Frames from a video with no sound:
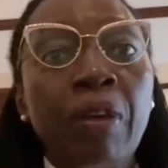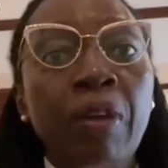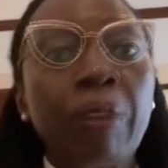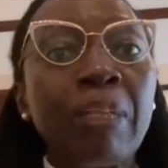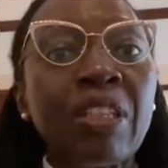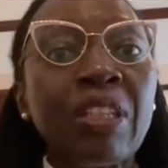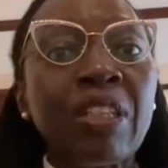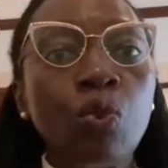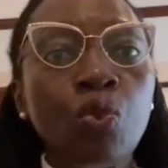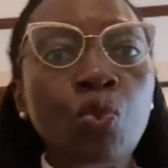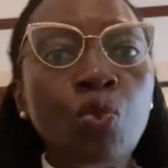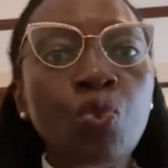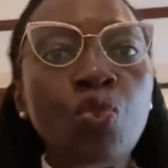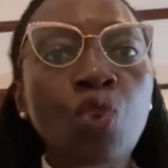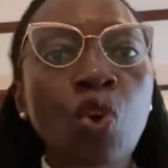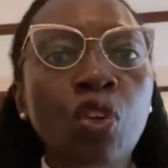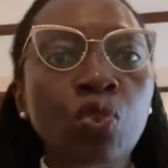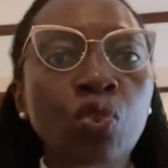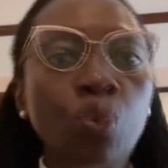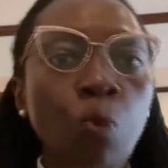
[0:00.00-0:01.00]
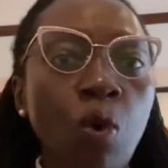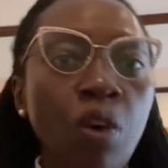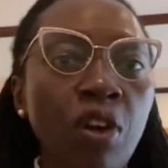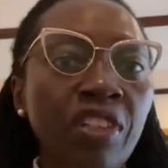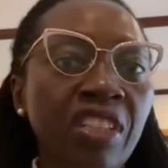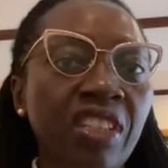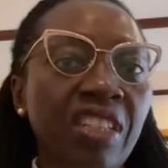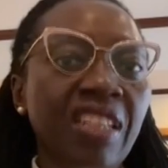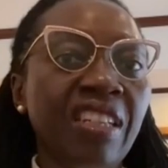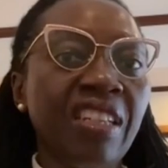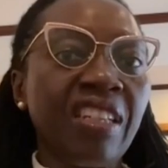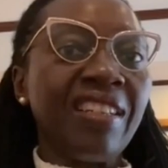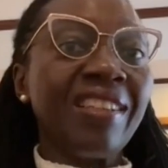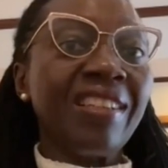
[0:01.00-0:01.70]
but you do not want